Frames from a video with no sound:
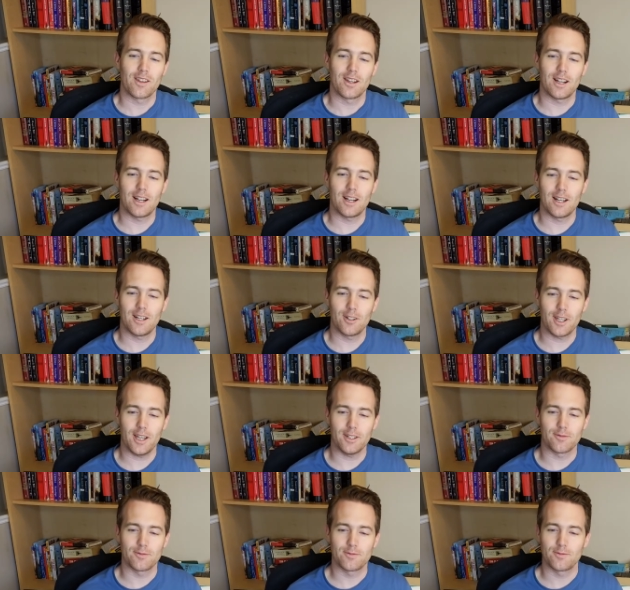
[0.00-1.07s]

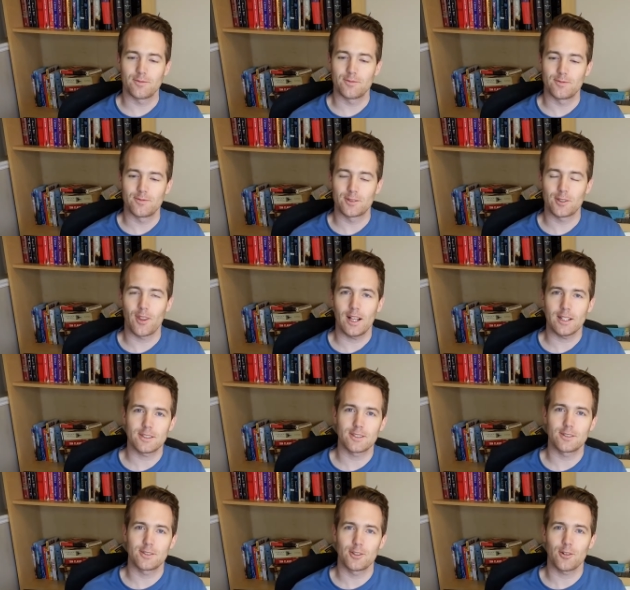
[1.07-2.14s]
Okay, so
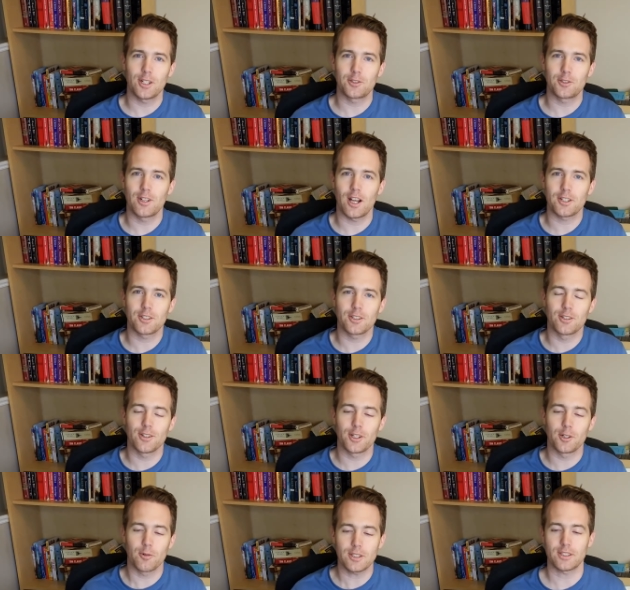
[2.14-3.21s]
that's your introduction to
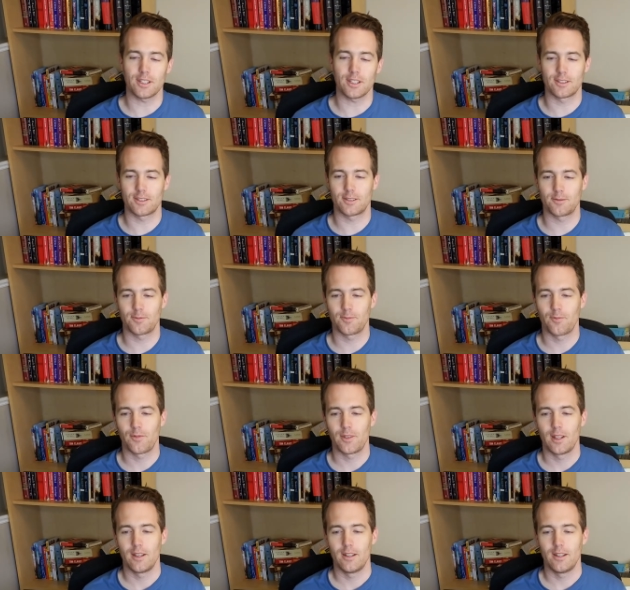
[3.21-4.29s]
linguistics.
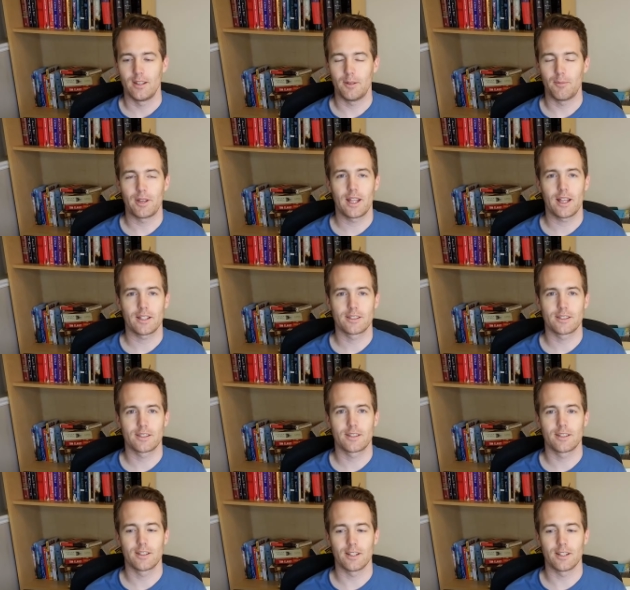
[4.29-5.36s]
In my next
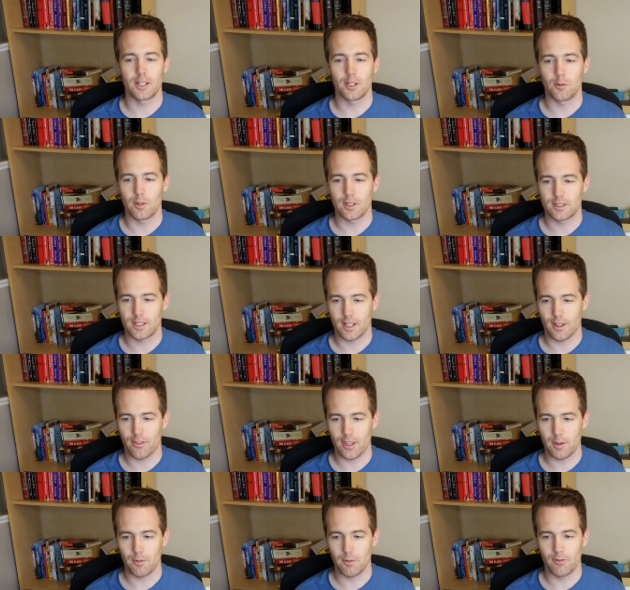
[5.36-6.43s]

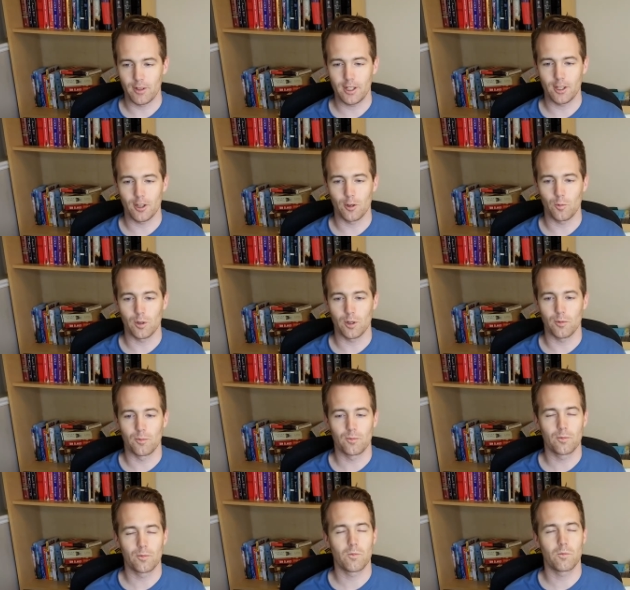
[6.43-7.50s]
linguistic-themed video, we'll
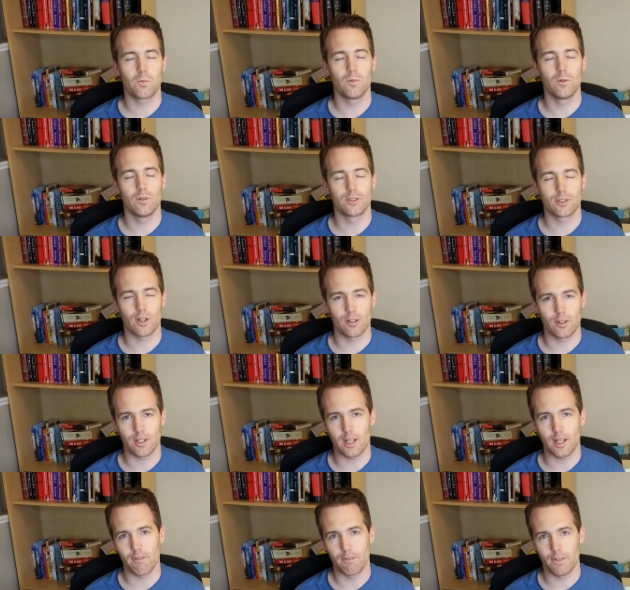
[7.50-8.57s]
start looking
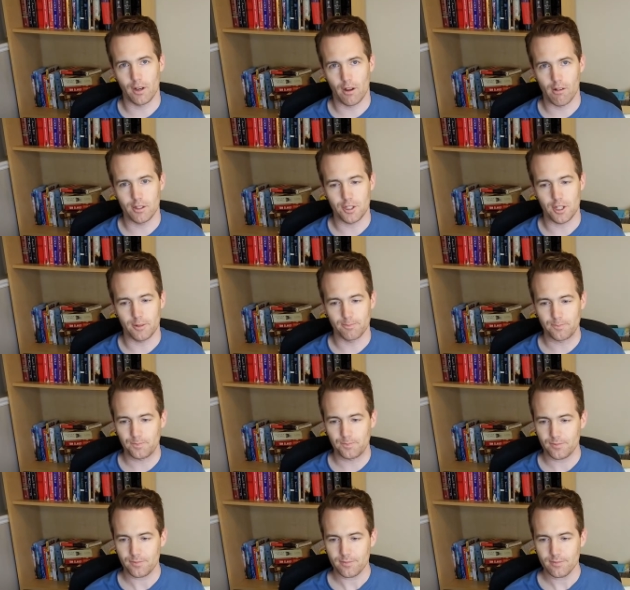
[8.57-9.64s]
at phonology
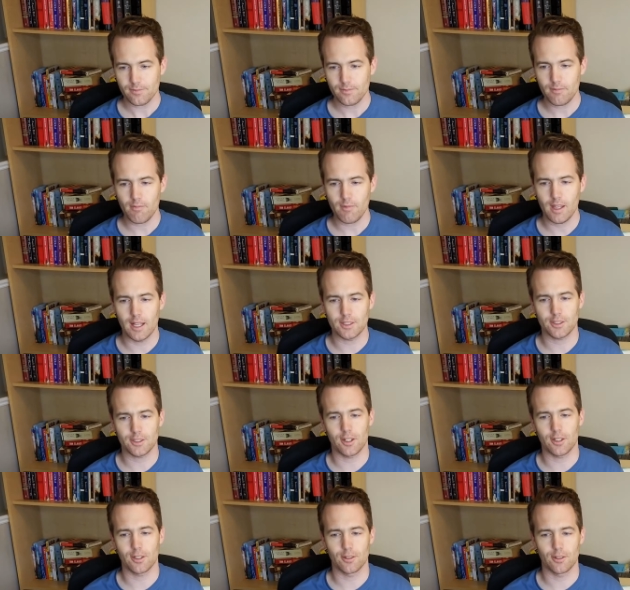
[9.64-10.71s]
and
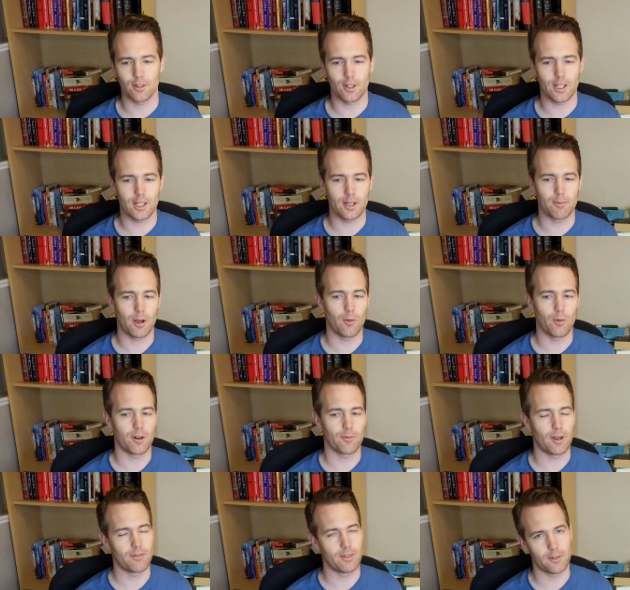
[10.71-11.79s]
start learning about one of
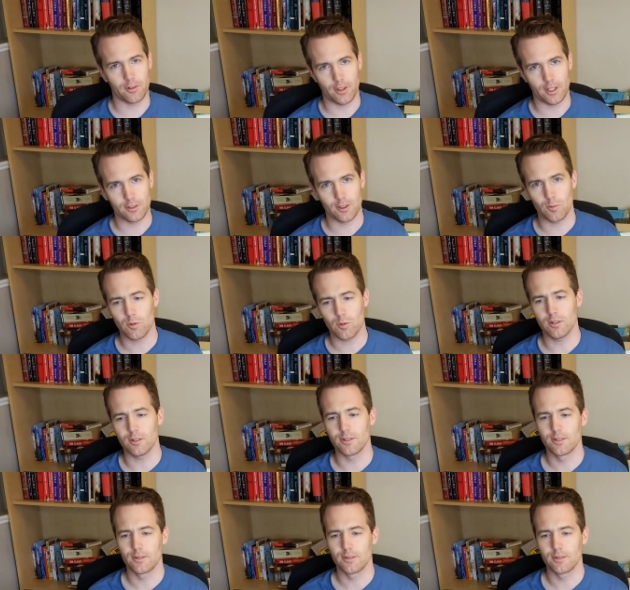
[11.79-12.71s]
my favorite things in the world: